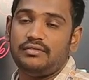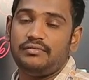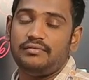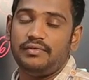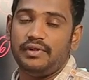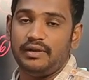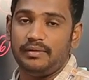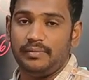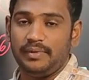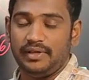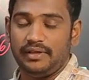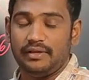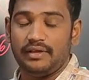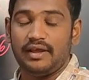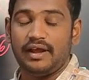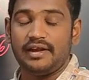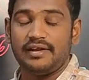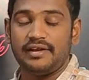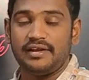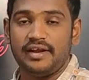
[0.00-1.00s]
will be
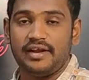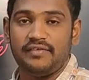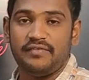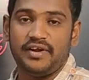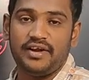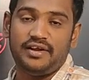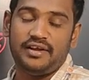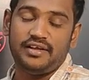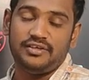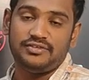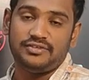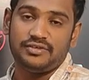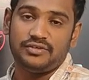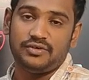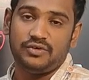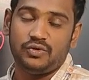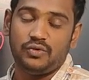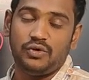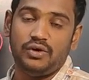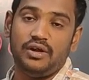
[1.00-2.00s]
added advantage
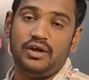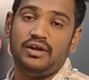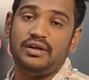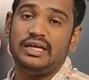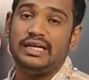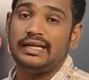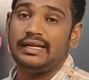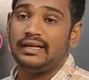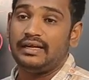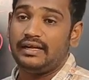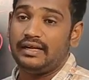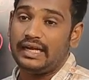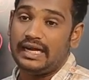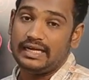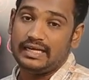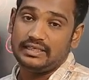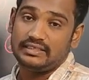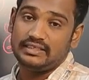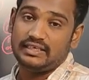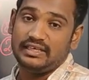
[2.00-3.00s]
to learn
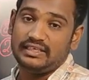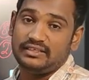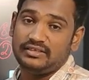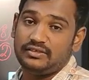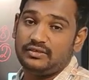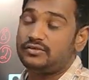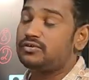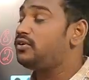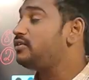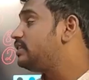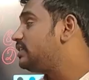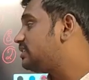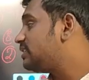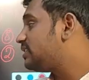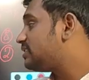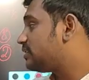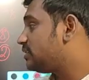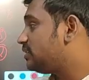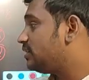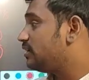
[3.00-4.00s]
data science. So this
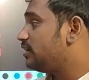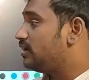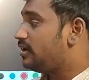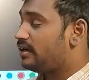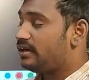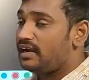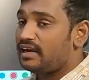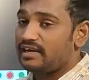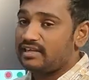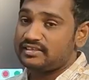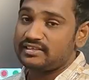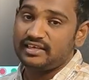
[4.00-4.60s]
is data